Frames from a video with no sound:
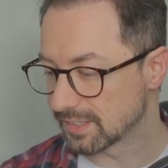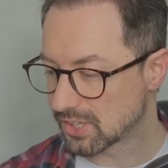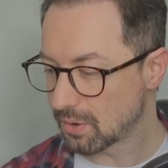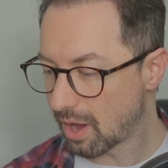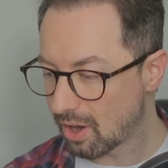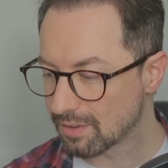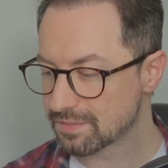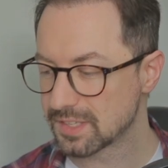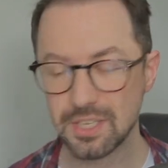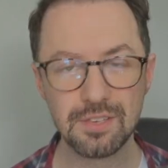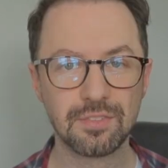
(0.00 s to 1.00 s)
so
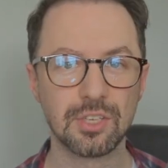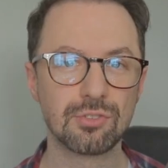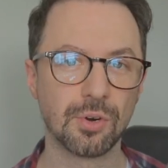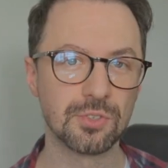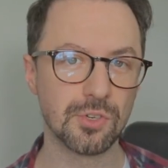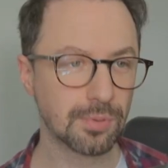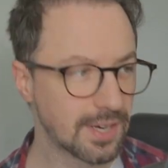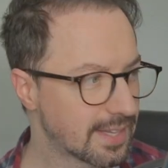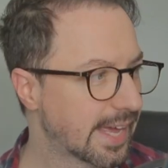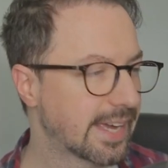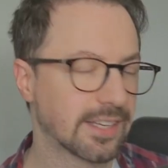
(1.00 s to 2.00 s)
after you've controlled your
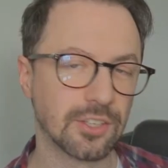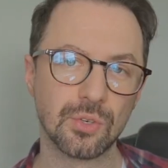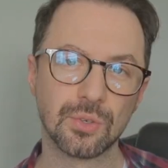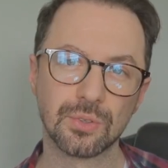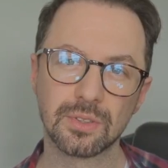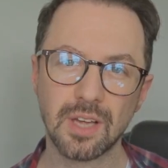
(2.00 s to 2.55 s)
breathing and you're